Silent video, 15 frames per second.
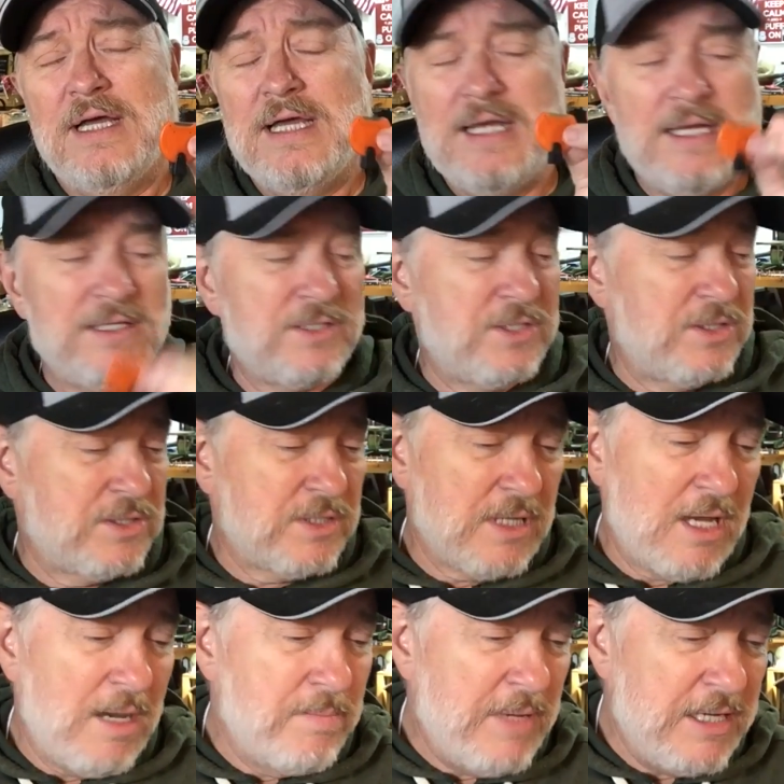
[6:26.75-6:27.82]
it's just
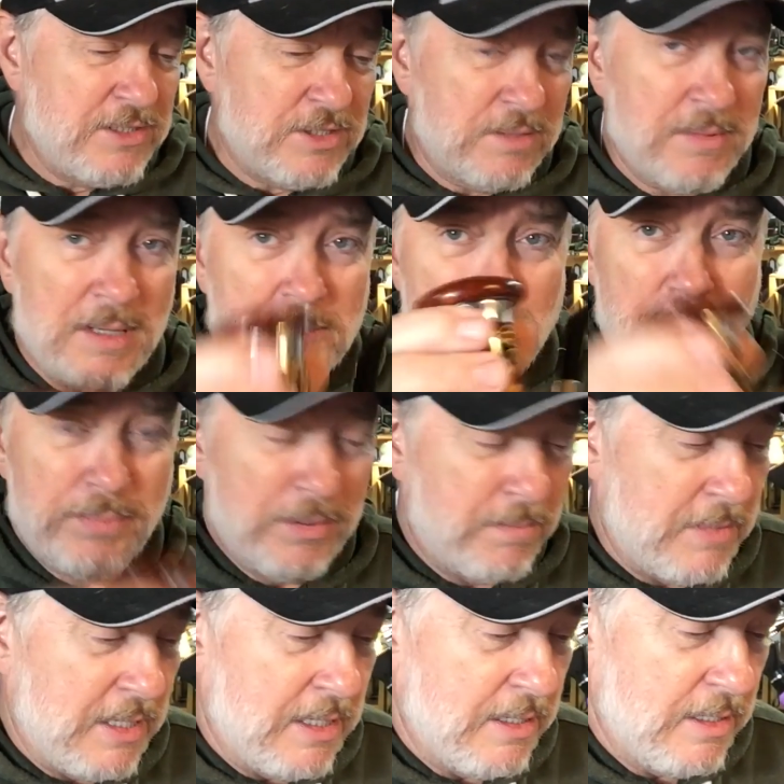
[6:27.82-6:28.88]
amazing to me. I'm gonna put
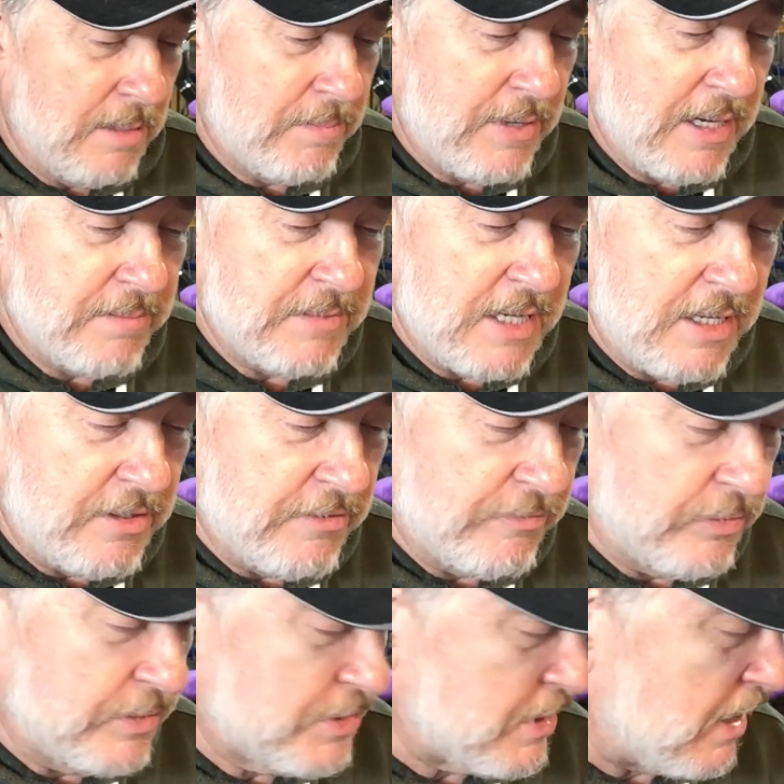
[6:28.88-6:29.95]
my uh, pipe down here
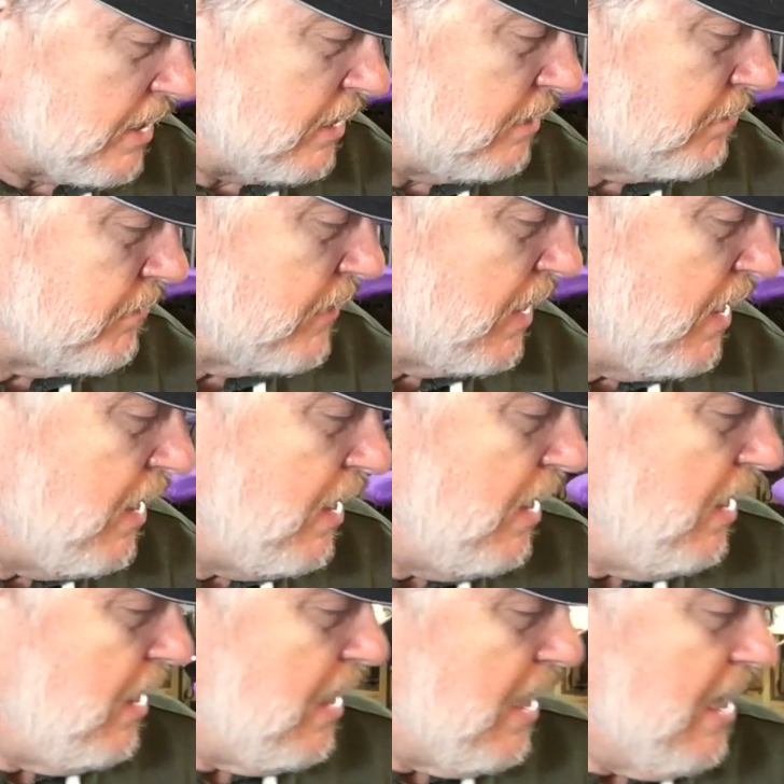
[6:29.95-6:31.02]
for a second,
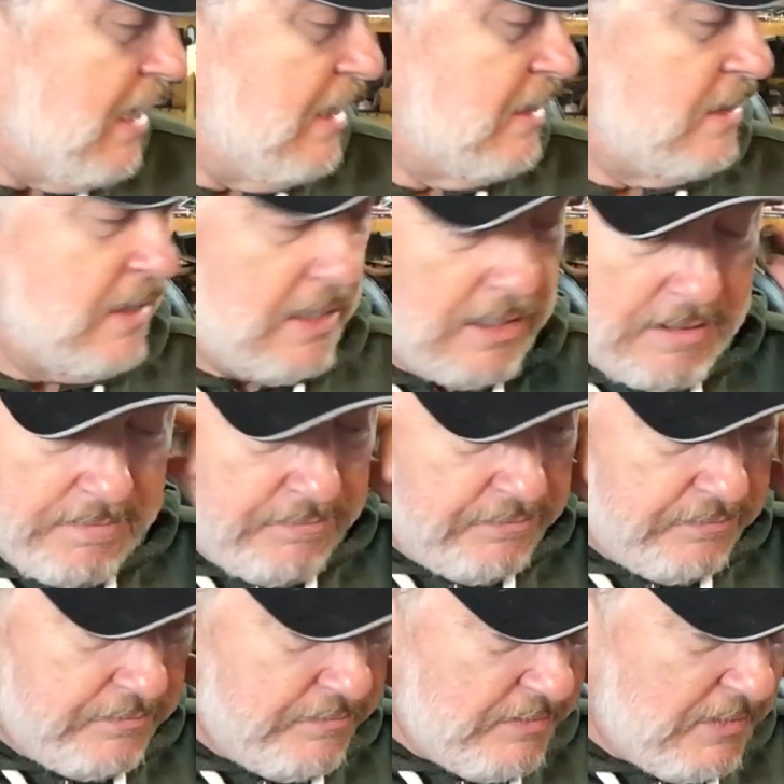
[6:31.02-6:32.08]
and uh,
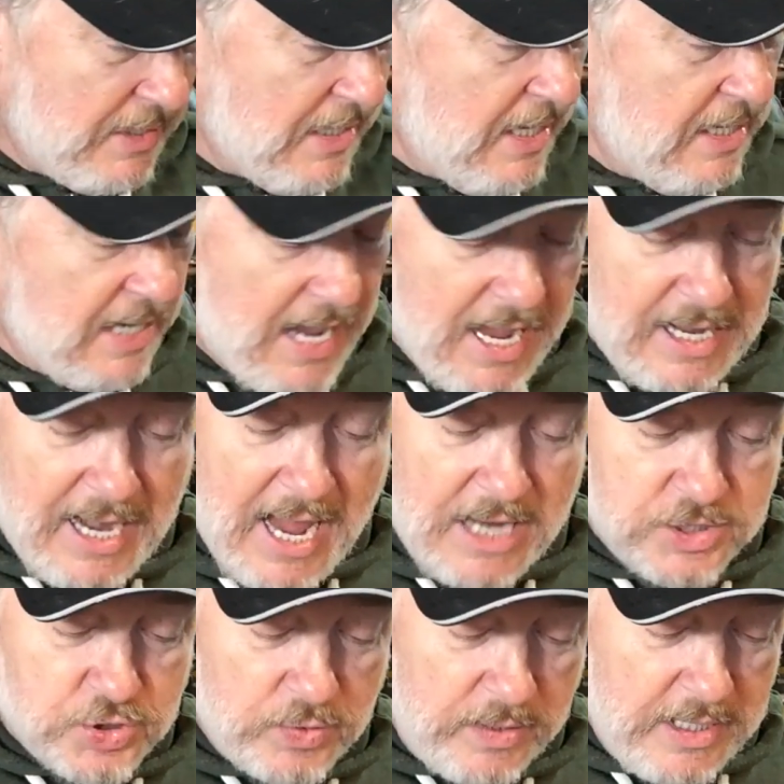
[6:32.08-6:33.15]
and and
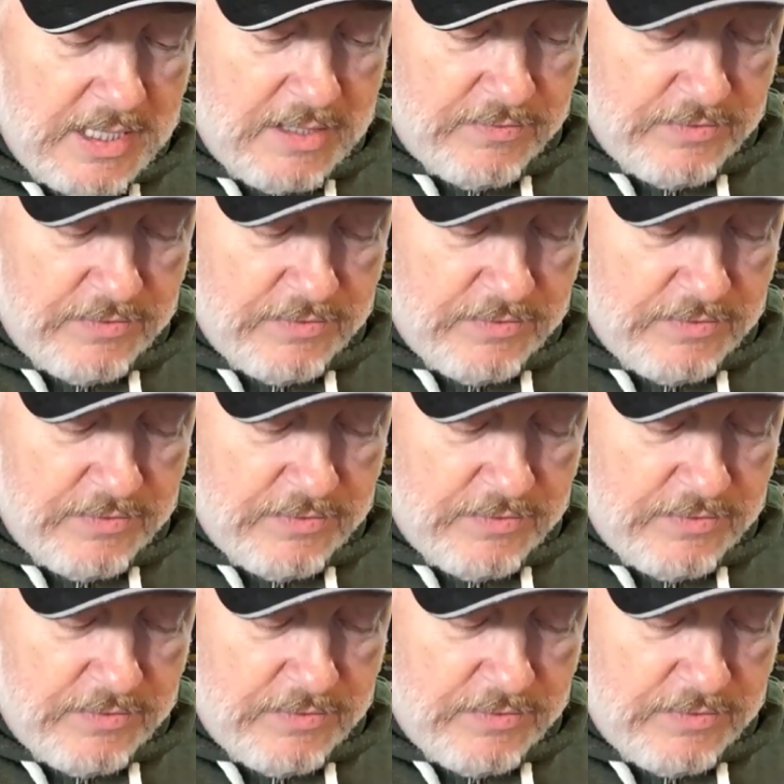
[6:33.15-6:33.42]
actually